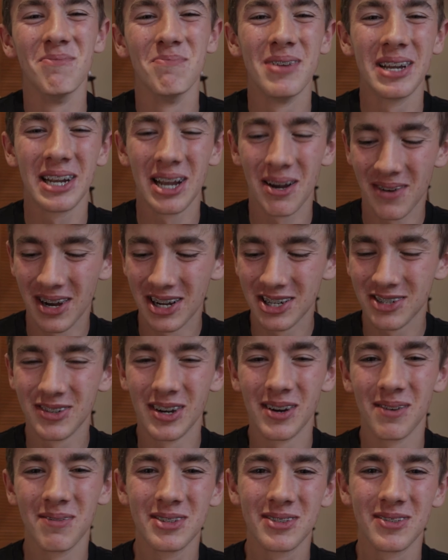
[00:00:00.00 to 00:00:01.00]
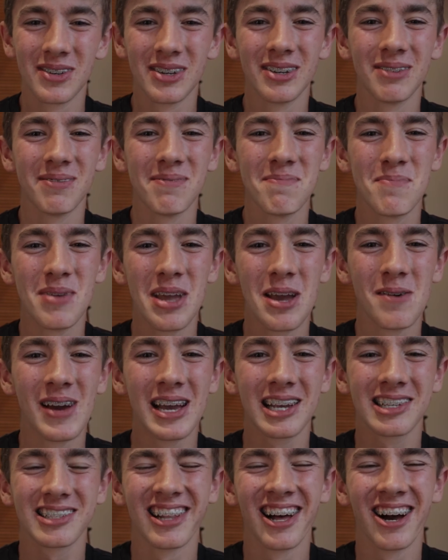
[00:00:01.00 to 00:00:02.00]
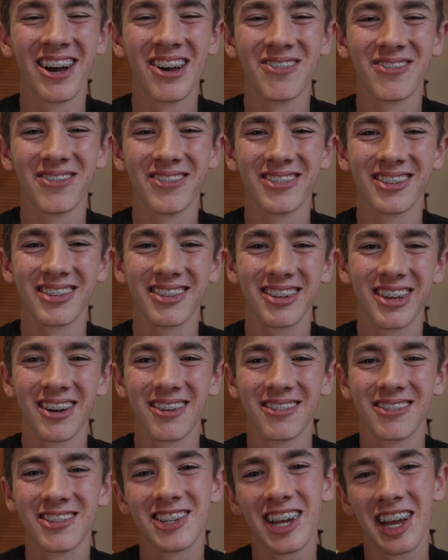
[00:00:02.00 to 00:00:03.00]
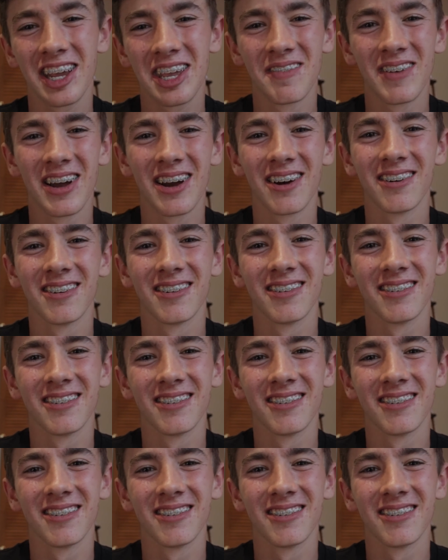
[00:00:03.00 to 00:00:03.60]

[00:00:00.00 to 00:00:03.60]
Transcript: Big up Hutch Films for BMX Live. Go check him out.